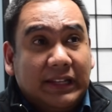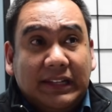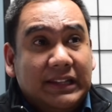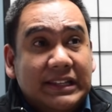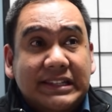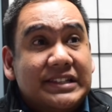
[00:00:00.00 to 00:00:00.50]

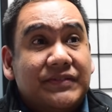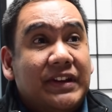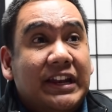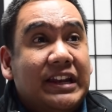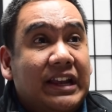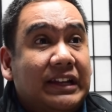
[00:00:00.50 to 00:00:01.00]
that this is
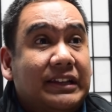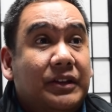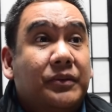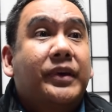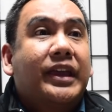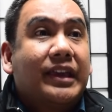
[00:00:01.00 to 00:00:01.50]
really not
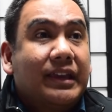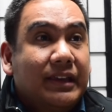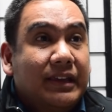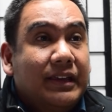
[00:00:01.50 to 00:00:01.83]
the way